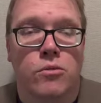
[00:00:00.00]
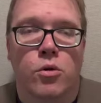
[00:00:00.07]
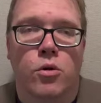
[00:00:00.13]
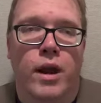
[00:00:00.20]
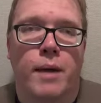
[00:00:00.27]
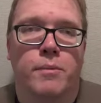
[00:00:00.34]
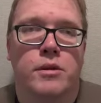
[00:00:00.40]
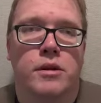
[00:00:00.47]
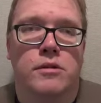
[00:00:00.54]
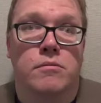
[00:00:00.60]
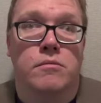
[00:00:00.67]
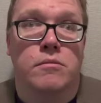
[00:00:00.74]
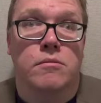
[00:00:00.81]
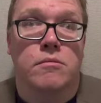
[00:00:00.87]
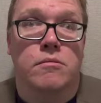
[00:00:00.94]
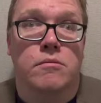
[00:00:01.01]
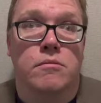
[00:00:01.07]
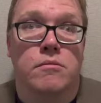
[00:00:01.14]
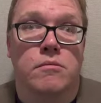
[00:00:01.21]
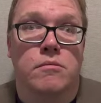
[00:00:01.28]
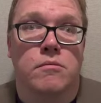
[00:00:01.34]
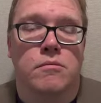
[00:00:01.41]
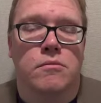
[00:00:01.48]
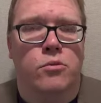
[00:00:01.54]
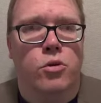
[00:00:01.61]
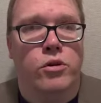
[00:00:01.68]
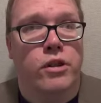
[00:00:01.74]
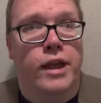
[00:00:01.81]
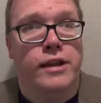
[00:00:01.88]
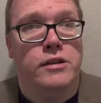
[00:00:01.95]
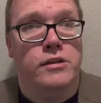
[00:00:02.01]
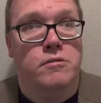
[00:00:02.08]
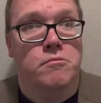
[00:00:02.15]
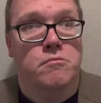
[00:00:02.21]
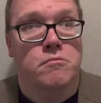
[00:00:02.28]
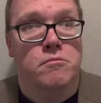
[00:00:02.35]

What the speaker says: or happiness or gladness.